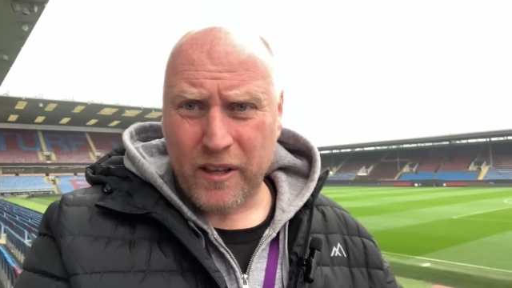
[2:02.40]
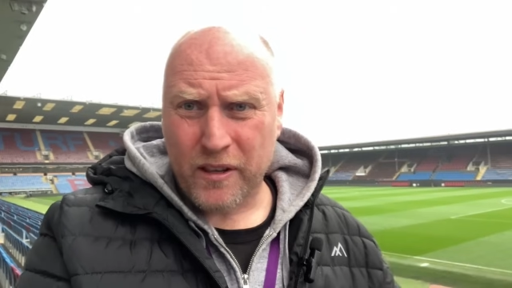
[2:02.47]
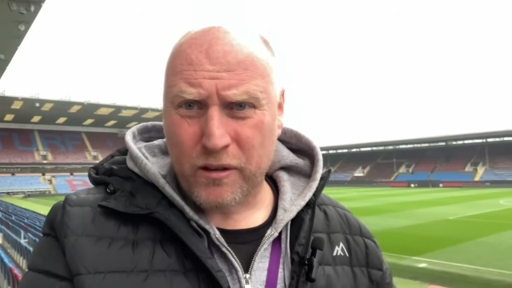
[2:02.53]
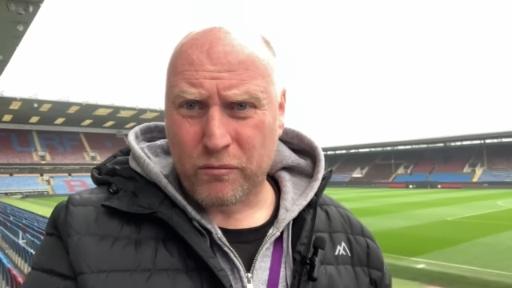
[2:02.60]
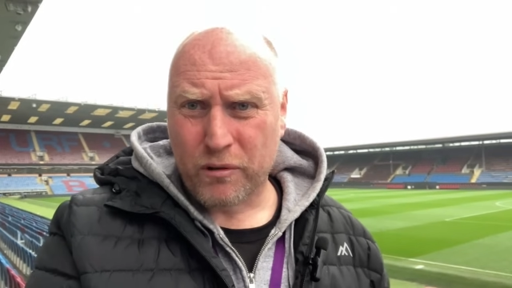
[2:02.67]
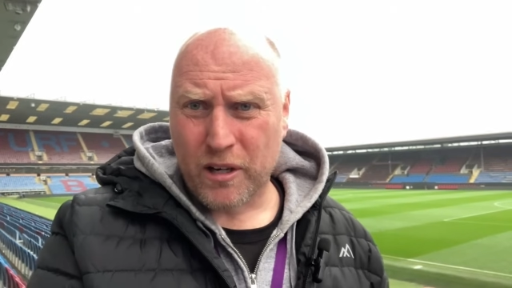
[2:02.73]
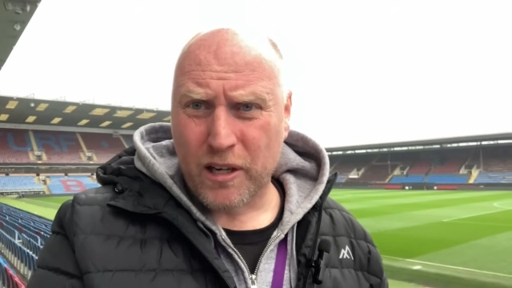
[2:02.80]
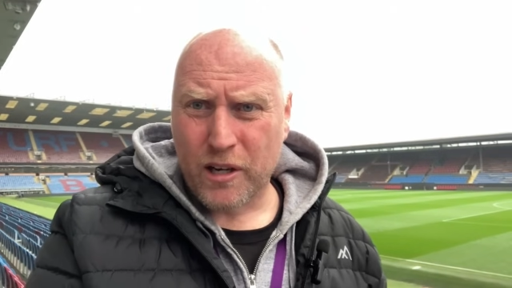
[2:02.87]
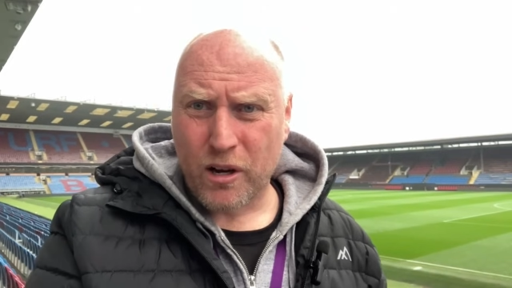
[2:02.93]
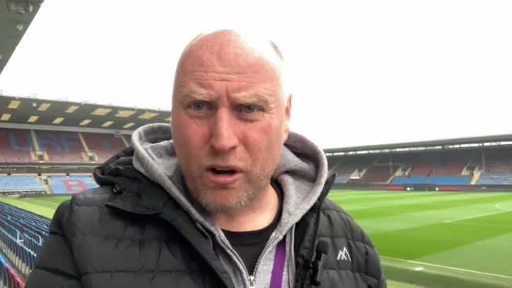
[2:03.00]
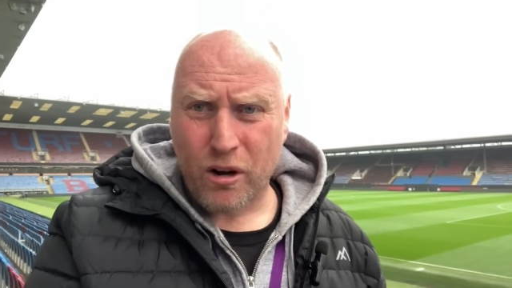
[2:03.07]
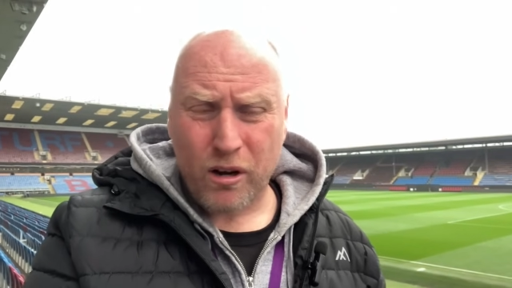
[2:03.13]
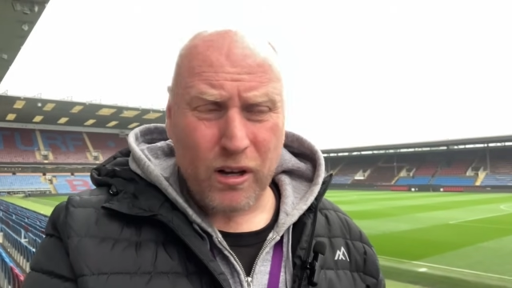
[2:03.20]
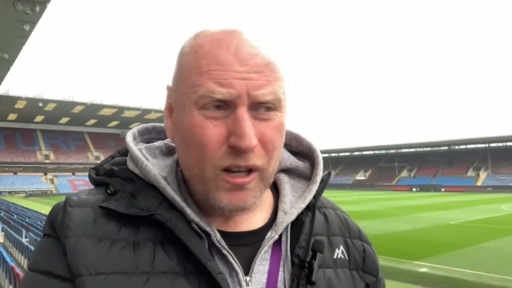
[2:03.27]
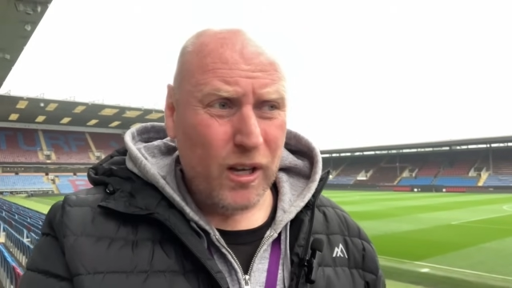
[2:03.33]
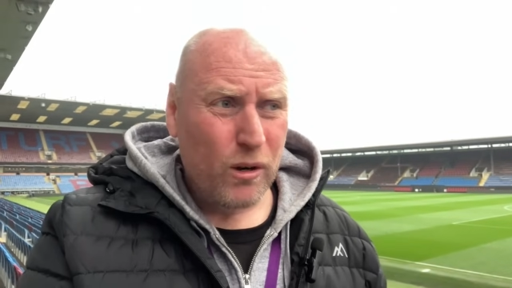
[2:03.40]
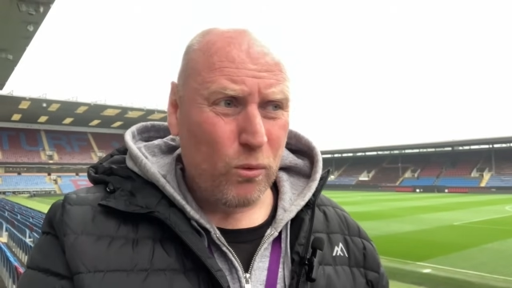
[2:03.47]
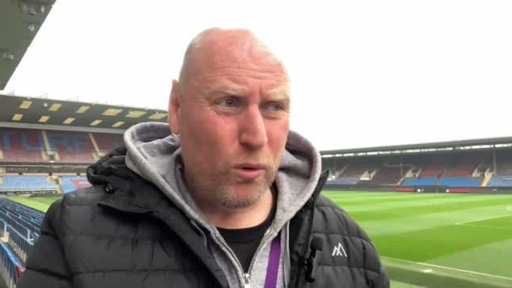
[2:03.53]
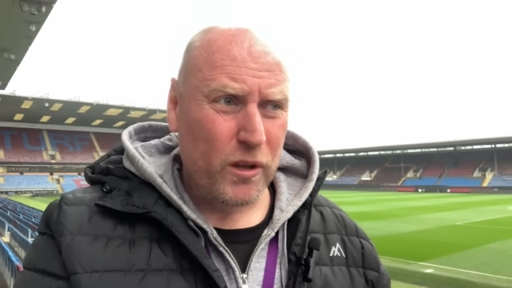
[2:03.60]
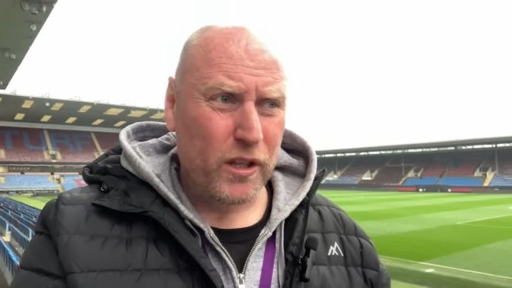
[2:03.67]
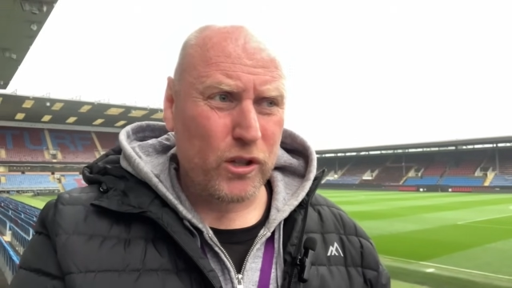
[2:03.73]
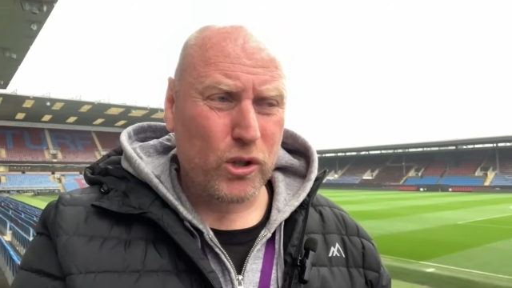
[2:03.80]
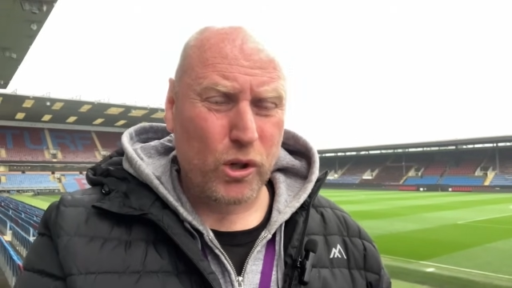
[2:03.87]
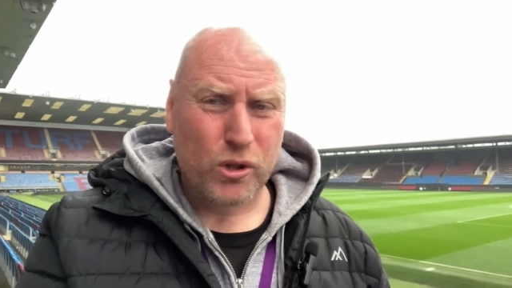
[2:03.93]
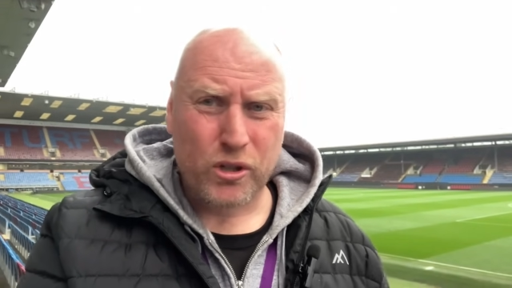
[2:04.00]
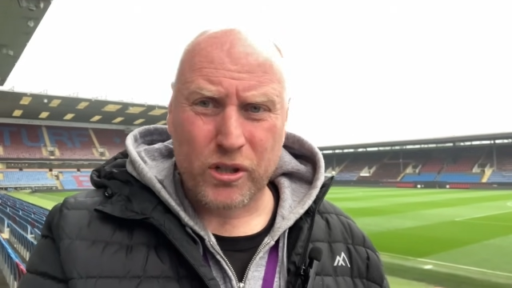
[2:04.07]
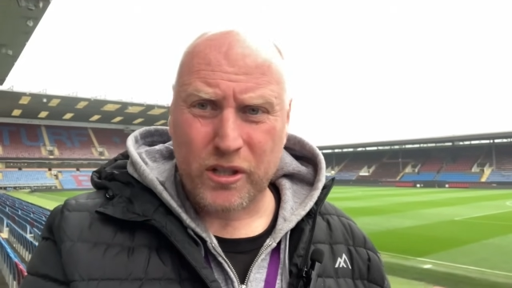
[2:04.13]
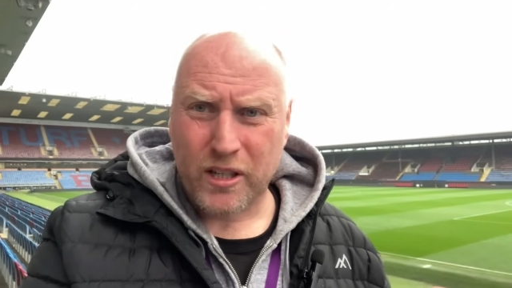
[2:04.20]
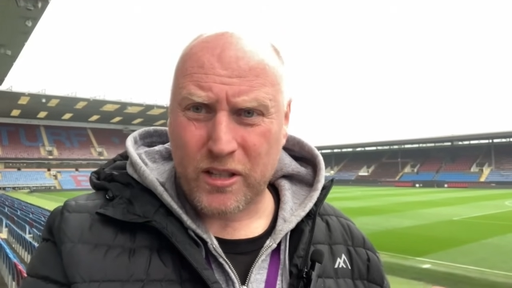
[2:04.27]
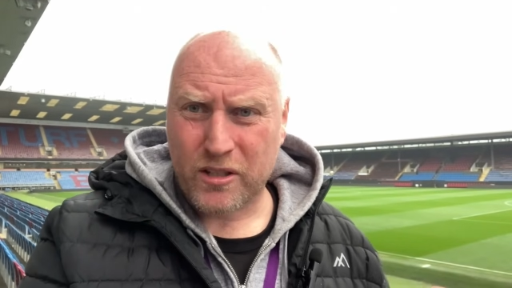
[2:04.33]
then they really are within
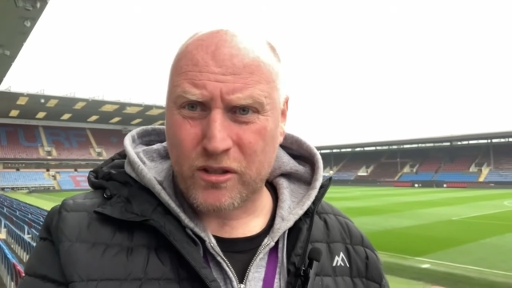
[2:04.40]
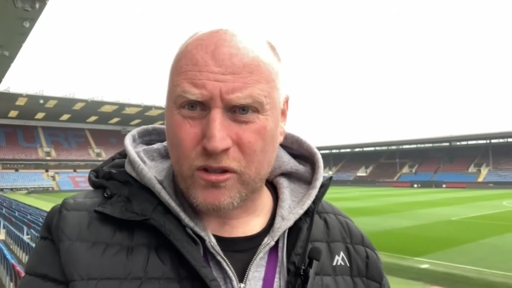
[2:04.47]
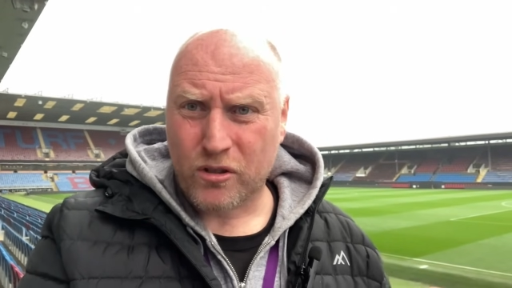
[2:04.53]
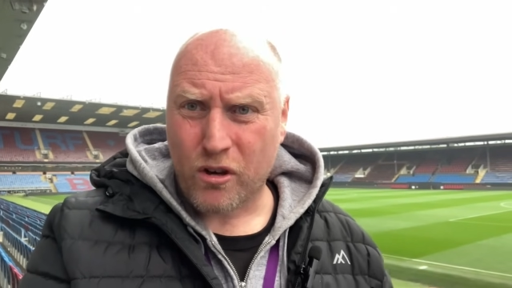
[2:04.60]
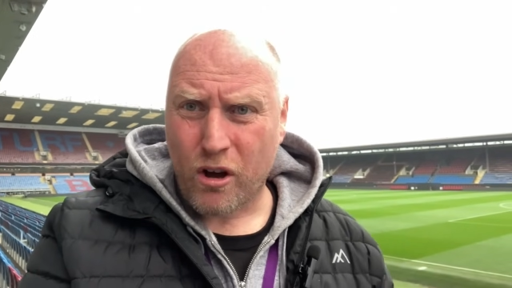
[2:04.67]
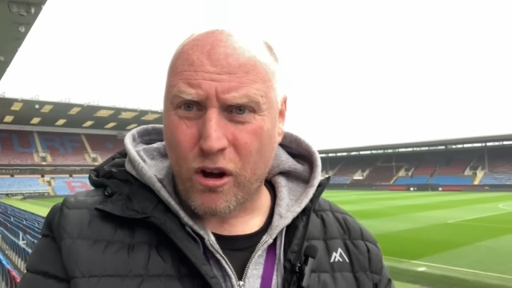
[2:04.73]
touching distance